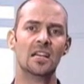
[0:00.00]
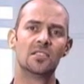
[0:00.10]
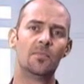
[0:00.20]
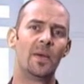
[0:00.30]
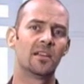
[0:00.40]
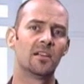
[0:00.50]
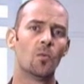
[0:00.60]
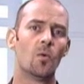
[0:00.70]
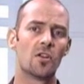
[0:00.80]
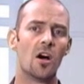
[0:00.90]
depending on
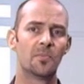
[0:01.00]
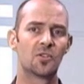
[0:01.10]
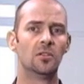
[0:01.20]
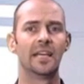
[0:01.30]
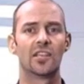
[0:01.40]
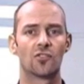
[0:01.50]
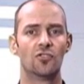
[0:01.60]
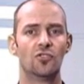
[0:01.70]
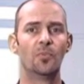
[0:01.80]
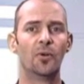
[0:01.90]
what optional extras
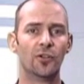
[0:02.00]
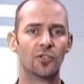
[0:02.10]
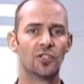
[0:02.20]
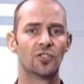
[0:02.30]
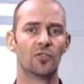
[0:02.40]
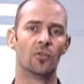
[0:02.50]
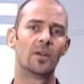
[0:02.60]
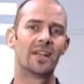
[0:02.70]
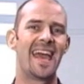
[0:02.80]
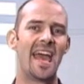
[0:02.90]
you purchase or what
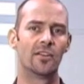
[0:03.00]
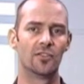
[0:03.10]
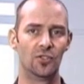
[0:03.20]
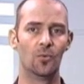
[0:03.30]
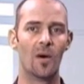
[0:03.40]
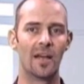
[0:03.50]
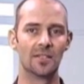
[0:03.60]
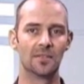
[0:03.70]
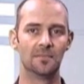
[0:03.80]
add-ons you want.